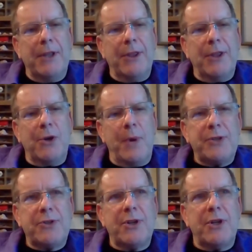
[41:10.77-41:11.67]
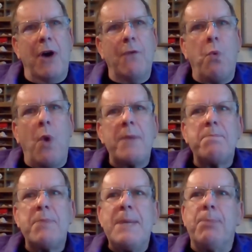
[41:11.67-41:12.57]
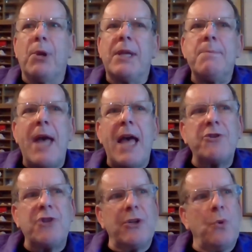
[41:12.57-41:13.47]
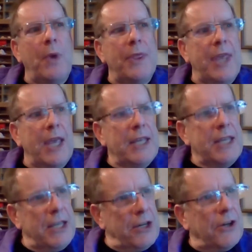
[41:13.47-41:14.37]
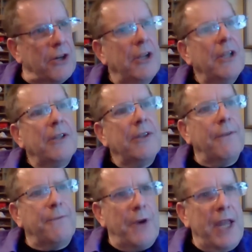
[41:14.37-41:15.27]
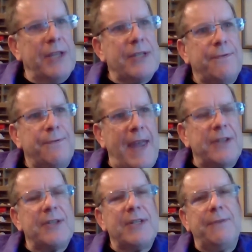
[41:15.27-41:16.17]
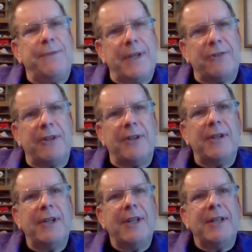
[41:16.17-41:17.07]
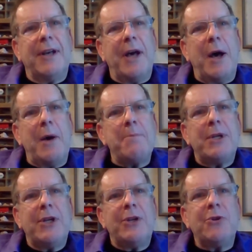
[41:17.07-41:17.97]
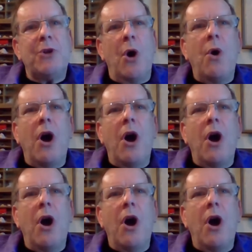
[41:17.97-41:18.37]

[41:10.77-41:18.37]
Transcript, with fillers: the question of what people imagine when they hear the phrase fantasy fiction. Um, you know,